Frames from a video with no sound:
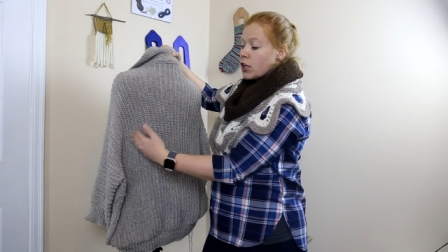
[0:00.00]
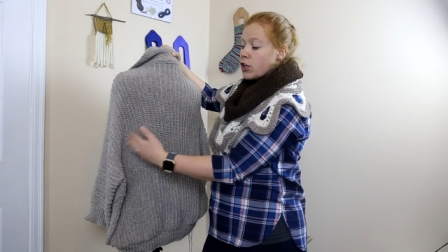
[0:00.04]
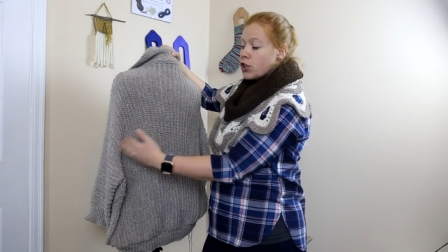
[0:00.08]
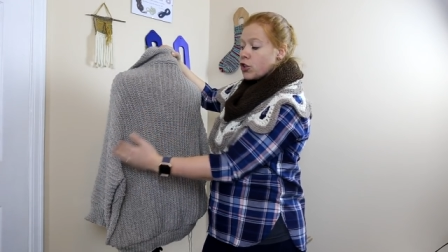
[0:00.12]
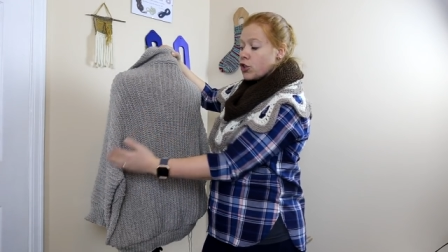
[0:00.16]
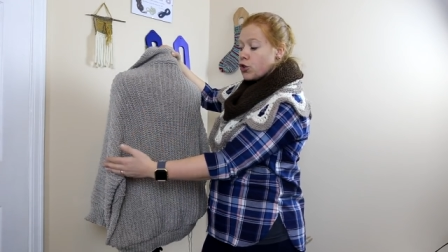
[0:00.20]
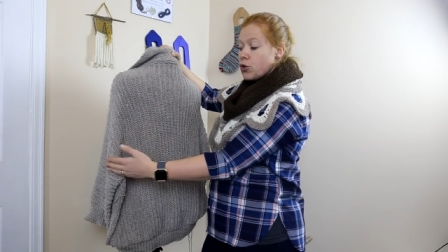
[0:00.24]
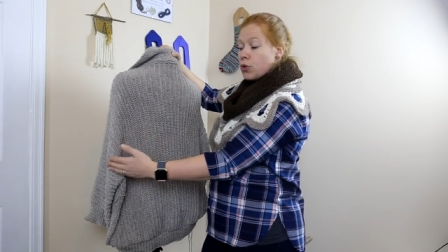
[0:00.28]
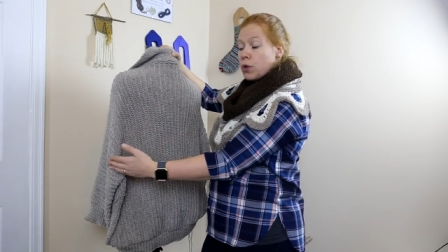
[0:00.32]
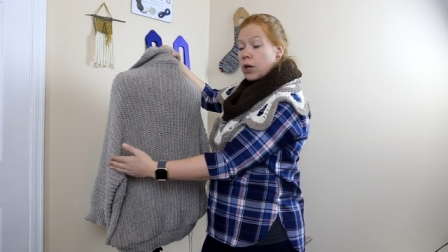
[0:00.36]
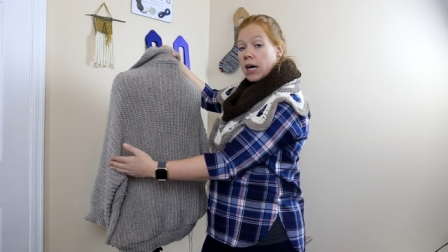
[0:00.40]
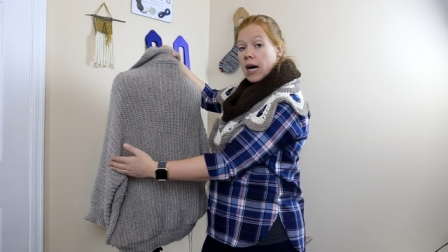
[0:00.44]

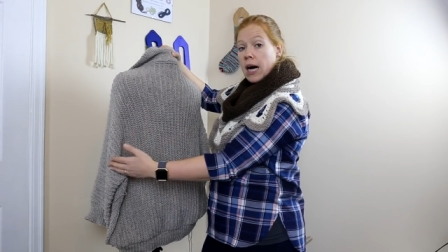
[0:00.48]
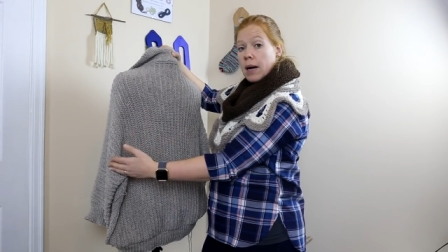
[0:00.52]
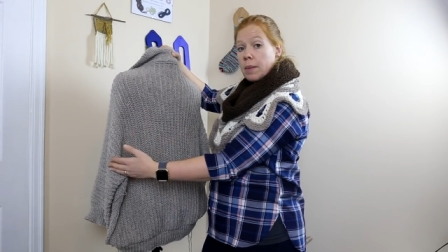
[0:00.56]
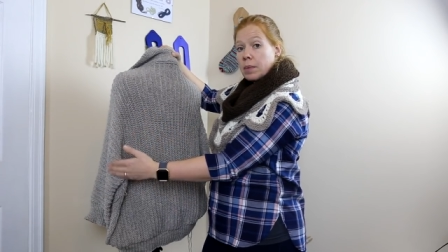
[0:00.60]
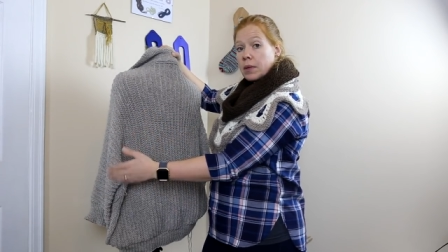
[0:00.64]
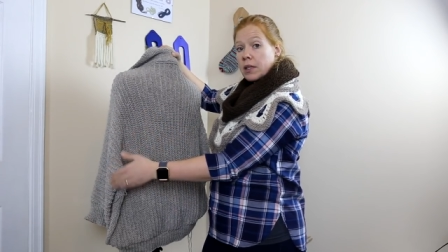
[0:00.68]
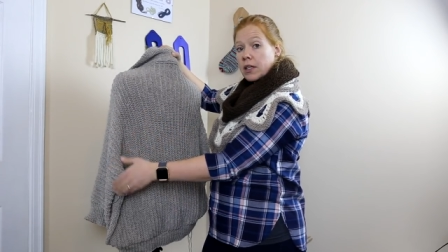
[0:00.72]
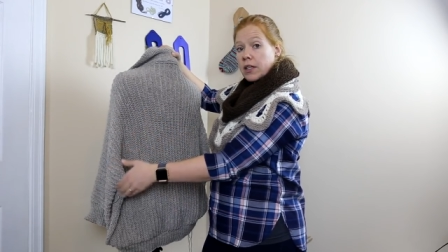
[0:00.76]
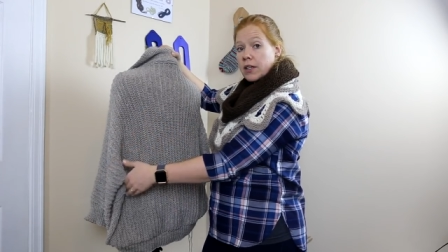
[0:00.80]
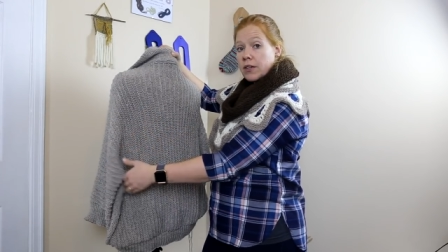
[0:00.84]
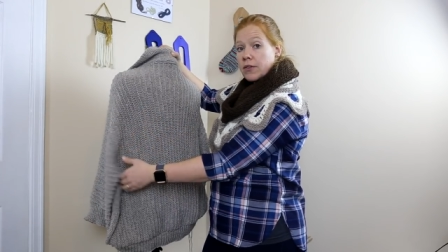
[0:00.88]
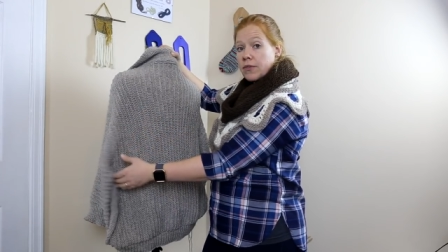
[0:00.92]
Do a
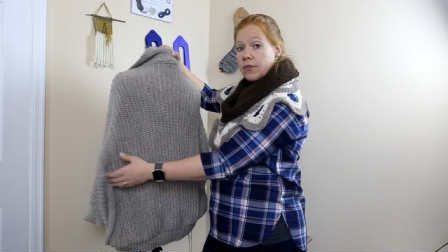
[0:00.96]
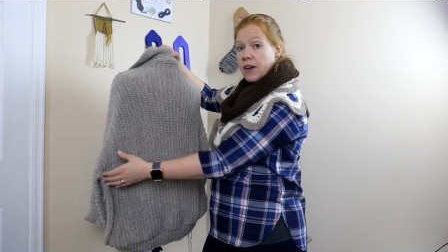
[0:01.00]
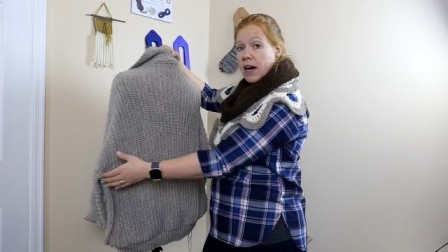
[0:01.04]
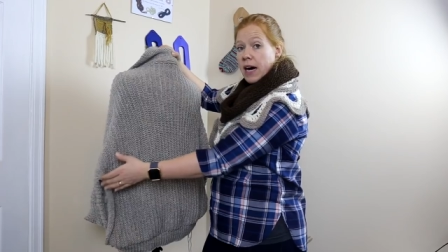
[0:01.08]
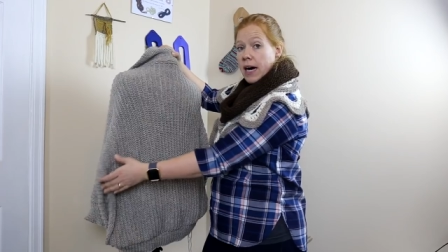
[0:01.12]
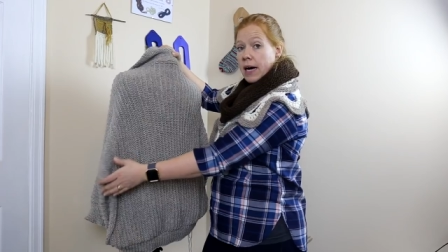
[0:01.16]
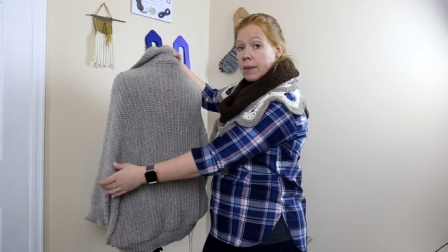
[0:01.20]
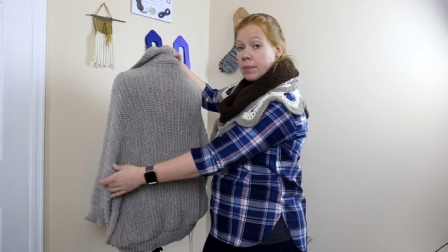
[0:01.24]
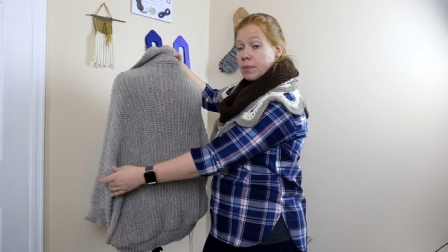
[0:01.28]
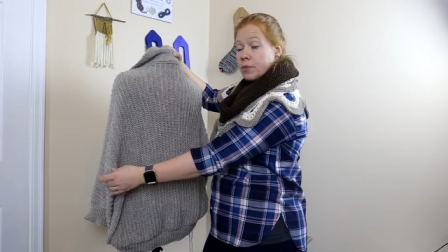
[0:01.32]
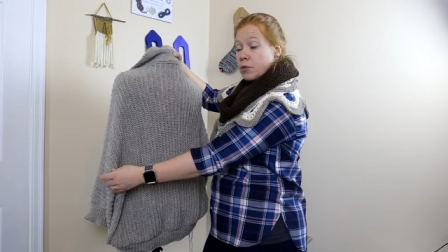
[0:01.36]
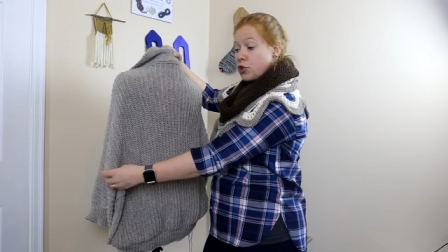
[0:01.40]
couple of
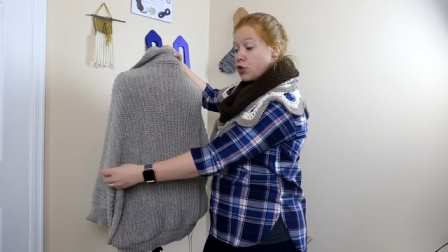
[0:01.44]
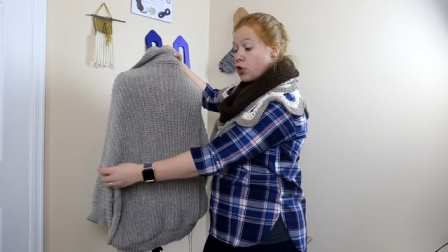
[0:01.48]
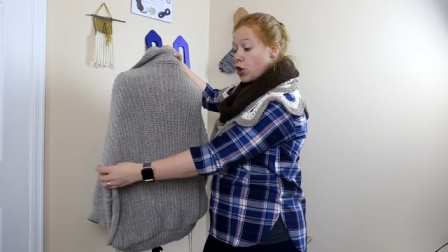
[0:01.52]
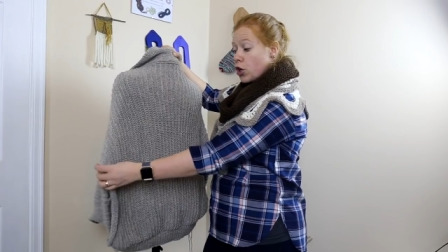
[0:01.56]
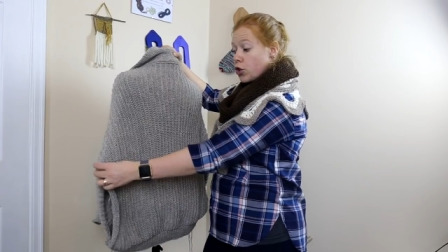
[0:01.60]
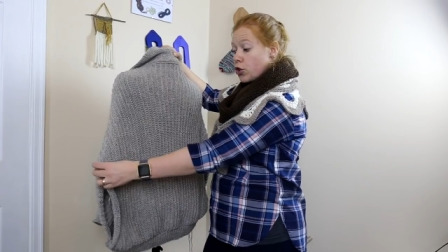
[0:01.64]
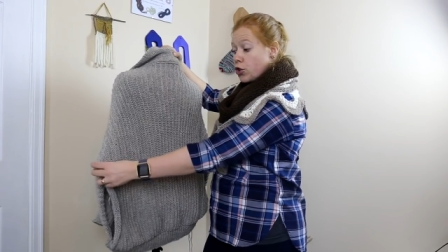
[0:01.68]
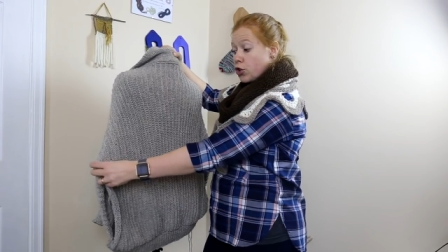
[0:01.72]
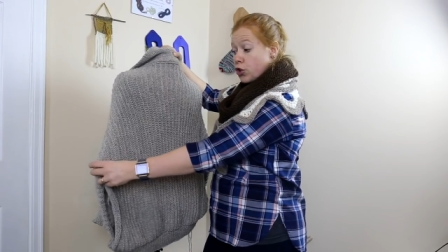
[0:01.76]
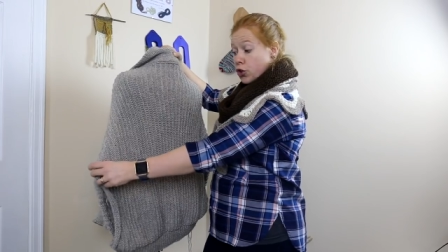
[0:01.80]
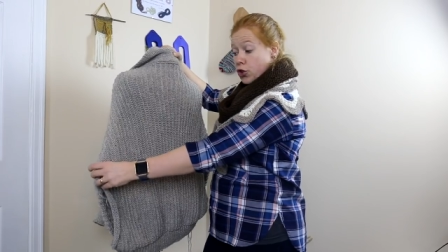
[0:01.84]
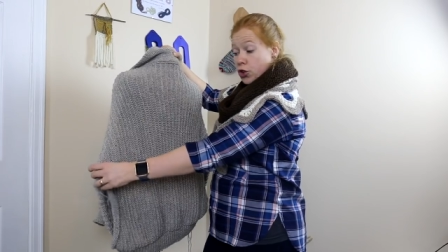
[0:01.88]
um, sh
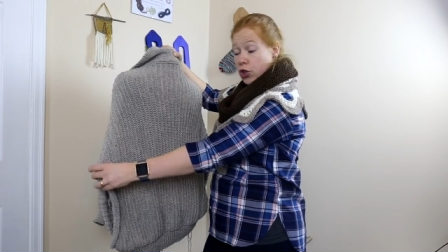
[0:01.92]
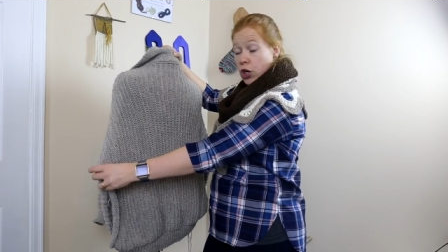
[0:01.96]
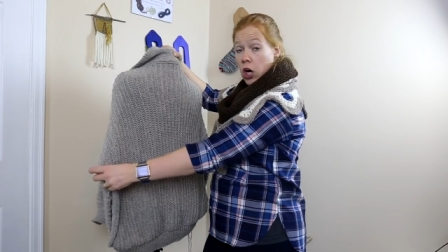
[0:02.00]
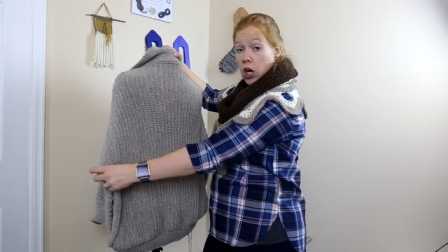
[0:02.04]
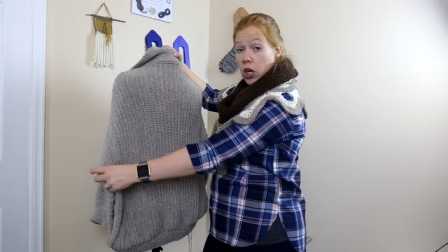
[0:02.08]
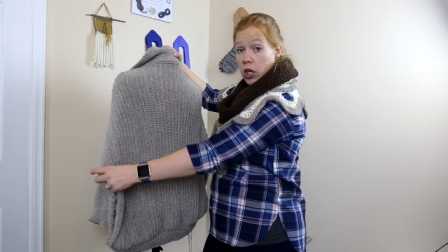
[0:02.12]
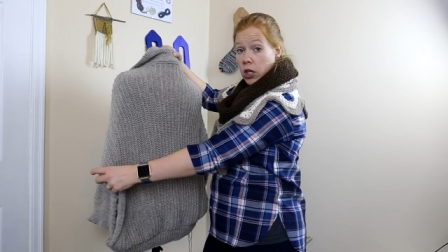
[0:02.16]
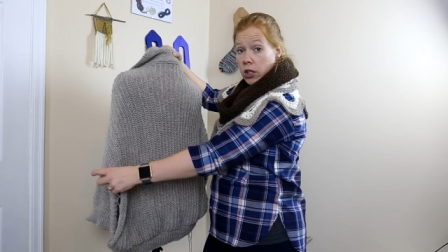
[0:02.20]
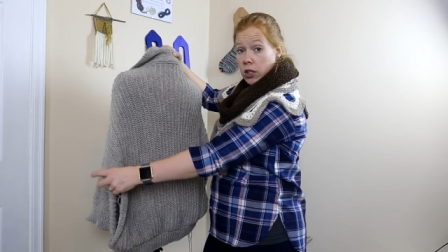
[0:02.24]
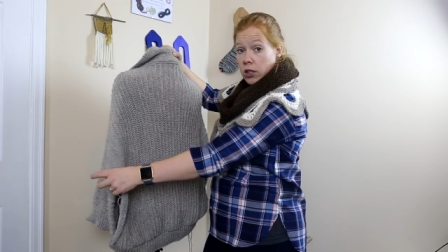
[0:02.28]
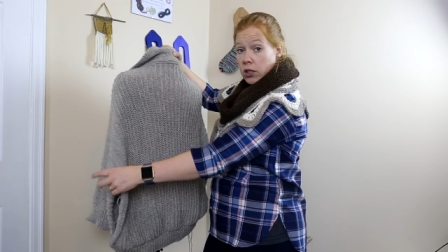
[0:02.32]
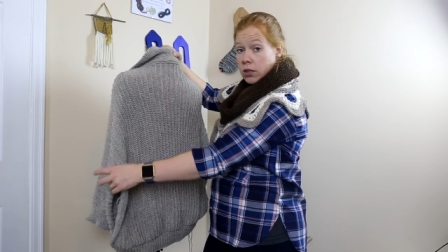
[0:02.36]

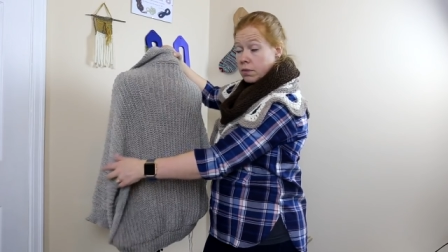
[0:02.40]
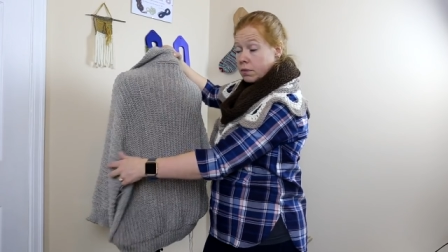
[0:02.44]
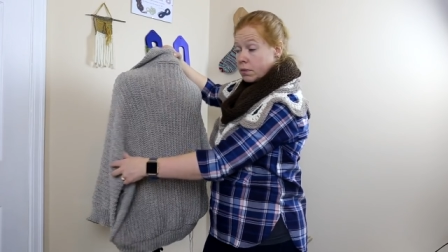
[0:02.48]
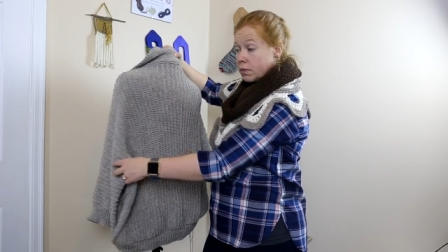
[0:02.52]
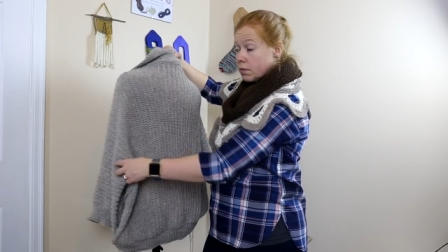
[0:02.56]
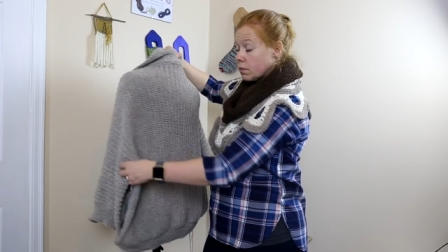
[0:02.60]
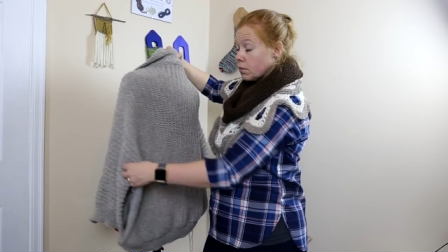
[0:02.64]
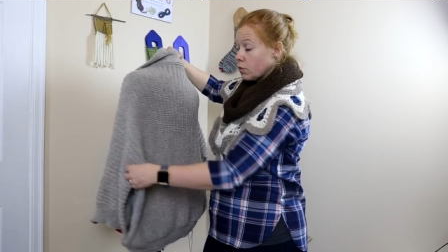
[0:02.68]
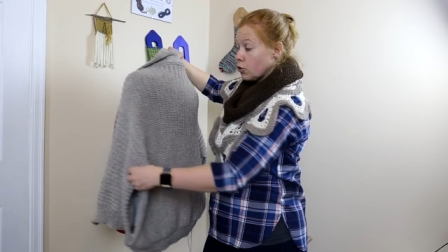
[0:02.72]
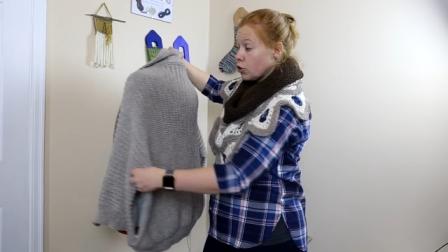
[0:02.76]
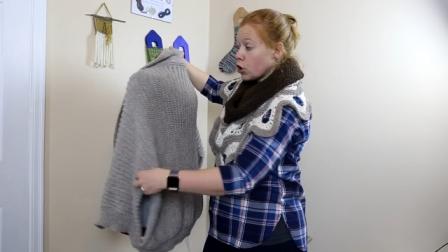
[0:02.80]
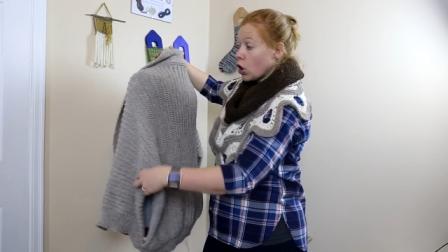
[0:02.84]
shawl,
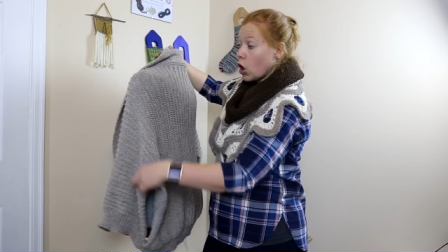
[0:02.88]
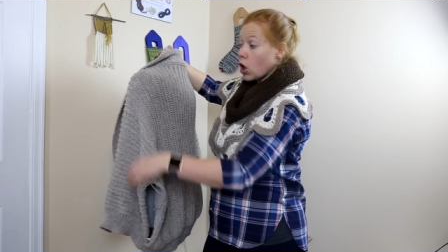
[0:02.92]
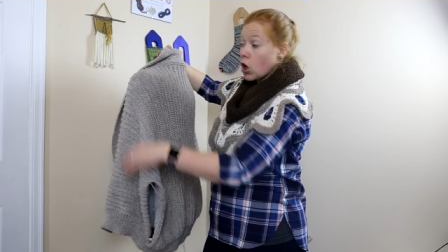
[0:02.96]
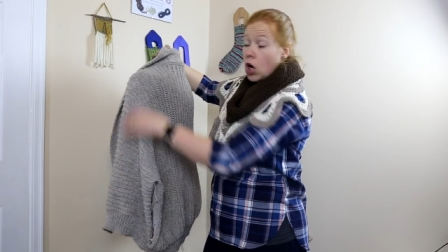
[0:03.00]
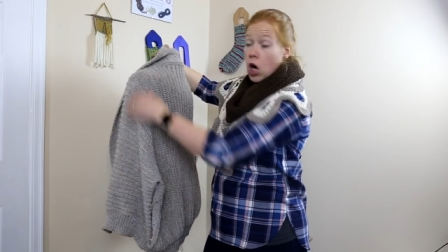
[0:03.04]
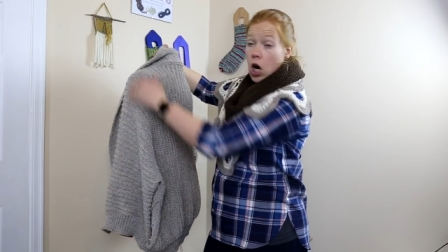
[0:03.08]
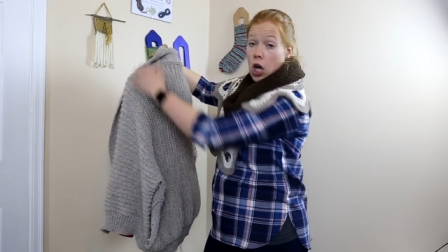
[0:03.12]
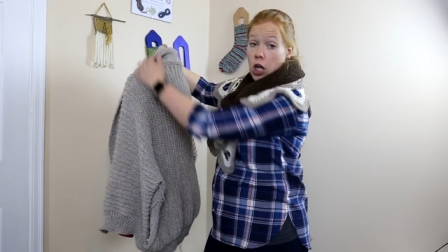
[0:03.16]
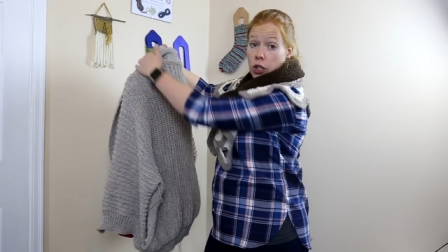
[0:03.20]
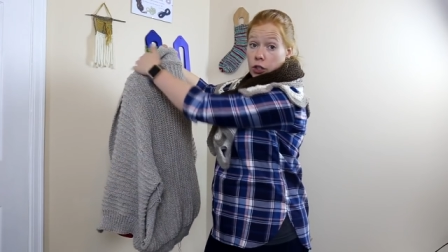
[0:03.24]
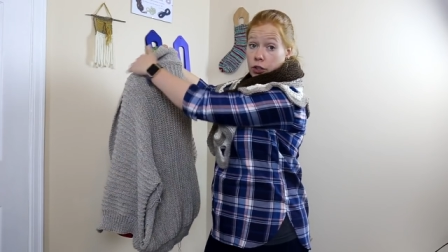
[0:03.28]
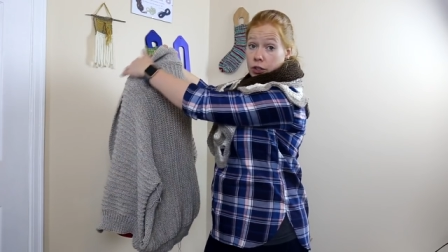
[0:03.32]
shawl
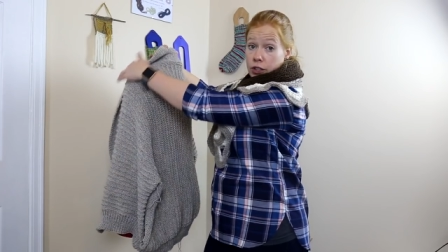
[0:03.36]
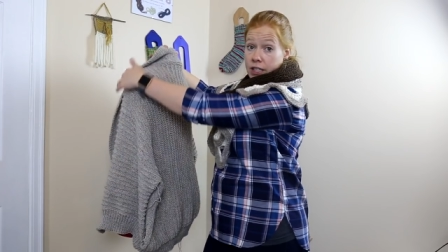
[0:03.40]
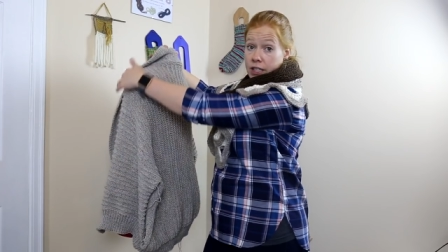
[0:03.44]
collar